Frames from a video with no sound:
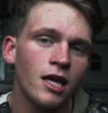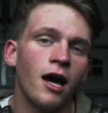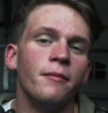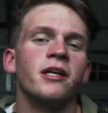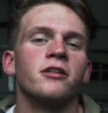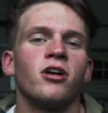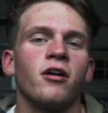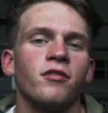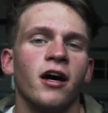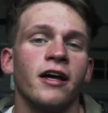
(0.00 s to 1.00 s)
I've been at
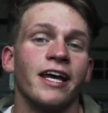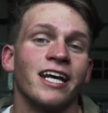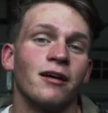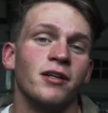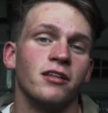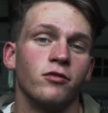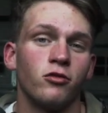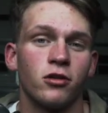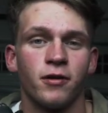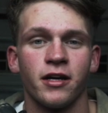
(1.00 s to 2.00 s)
Driveline, and I've been at the
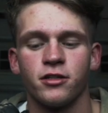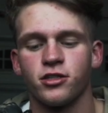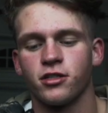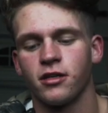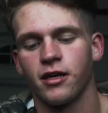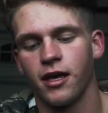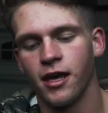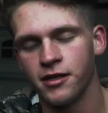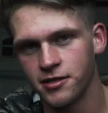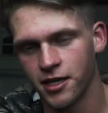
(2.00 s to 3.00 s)
Florida ranch
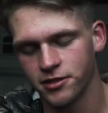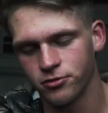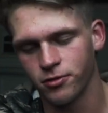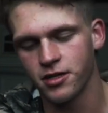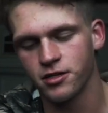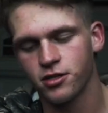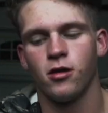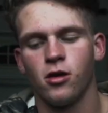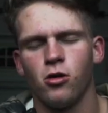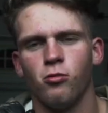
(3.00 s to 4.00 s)
and the Texas ranch.
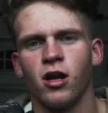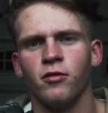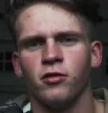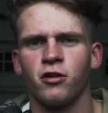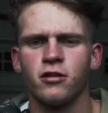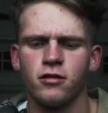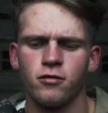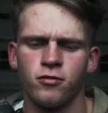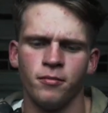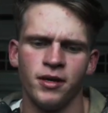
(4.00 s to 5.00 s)
What I've
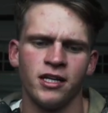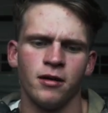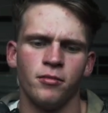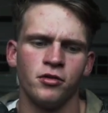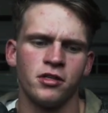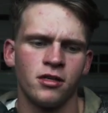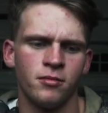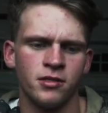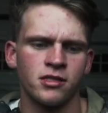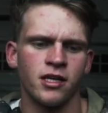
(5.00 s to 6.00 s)
learned from being at both of
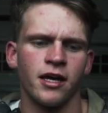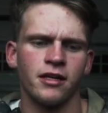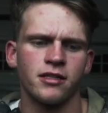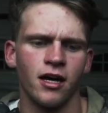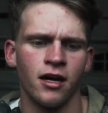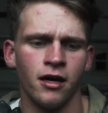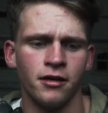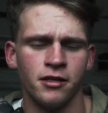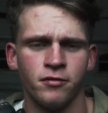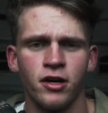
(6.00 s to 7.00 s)
them is that
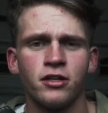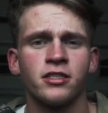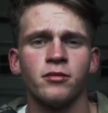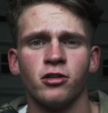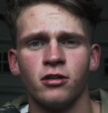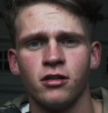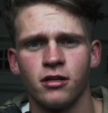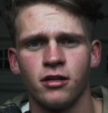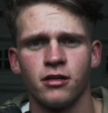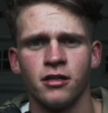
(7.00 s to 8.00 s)
they're very similar.
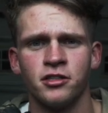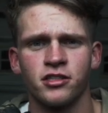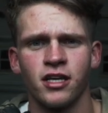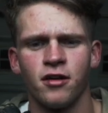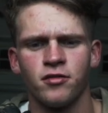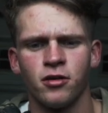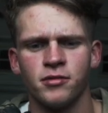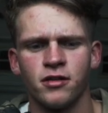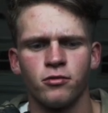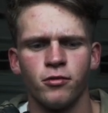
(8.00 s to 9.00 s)
They just
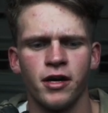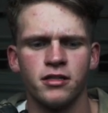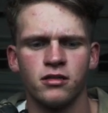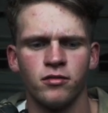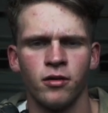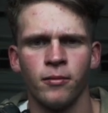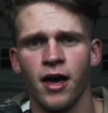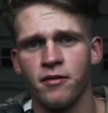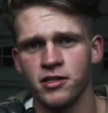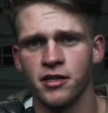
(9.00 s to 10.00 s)
have different ways of
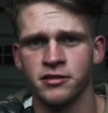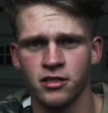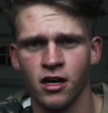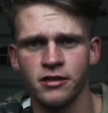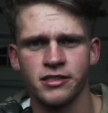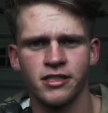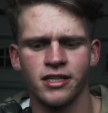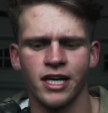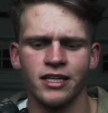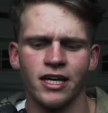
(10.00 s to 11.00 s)
advertising their
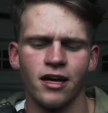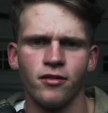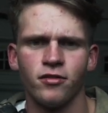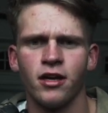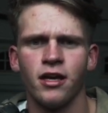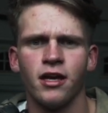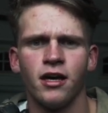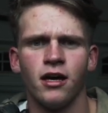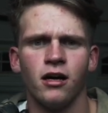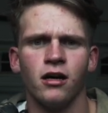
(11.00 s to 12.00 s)
content, and they
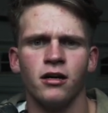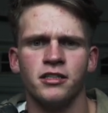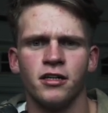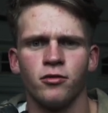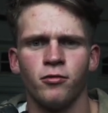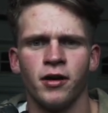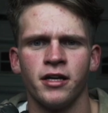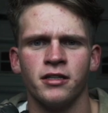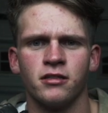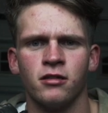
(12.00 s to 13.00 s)
have different
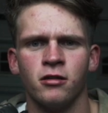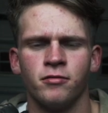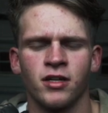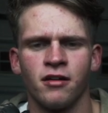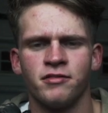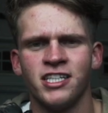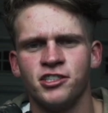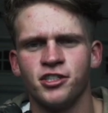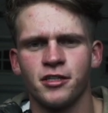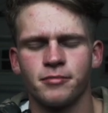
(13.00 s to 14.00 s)
ways of kind of
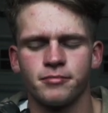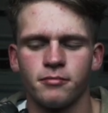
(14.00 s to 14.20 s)
teaching it.